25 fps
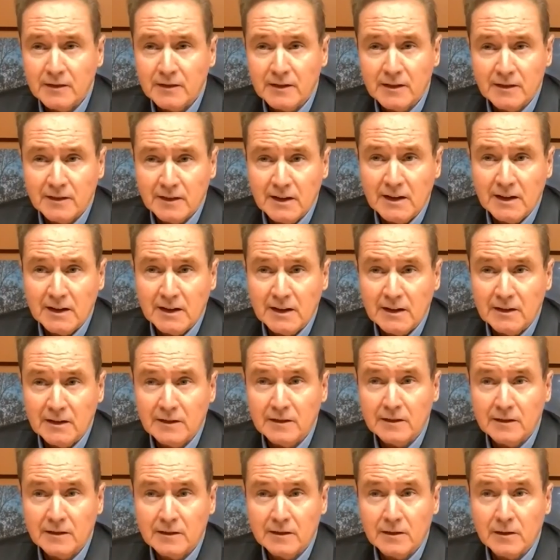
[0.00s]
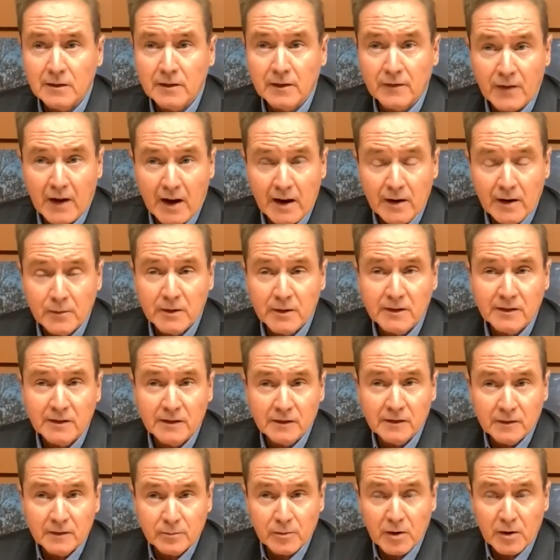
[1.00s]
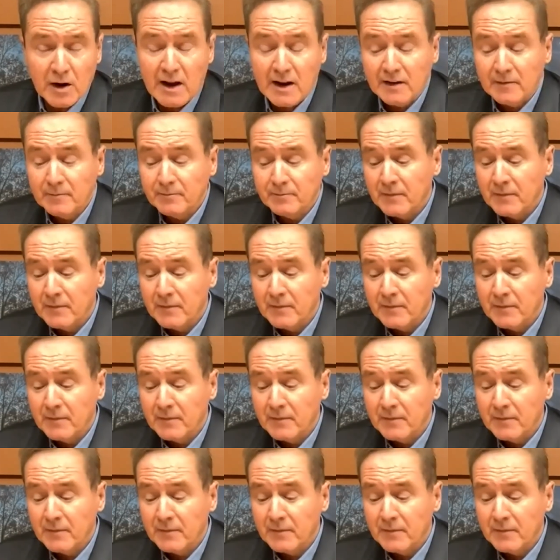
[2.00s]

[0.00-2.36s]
disease or the virus is spread.